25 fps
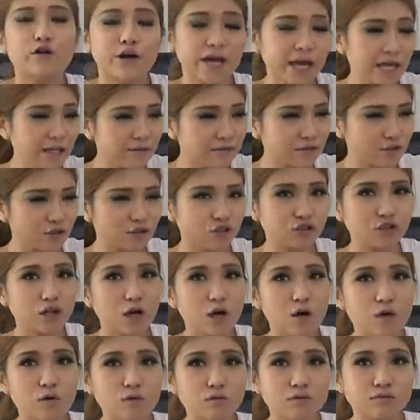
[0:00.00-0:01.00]
Okay,
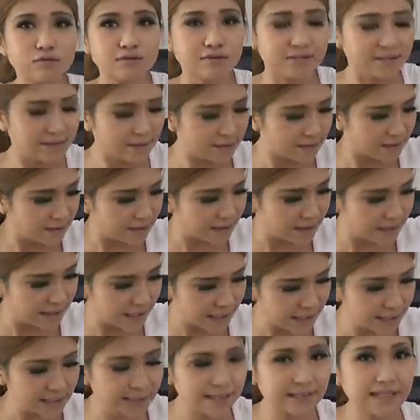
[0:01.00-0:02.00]
so
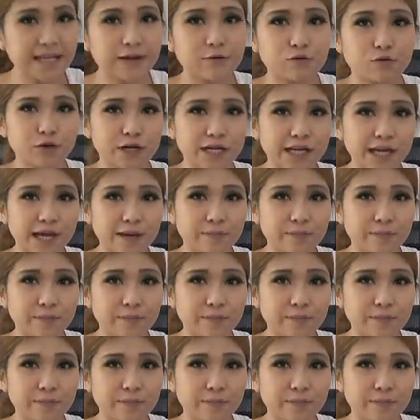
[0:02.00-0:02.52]
this network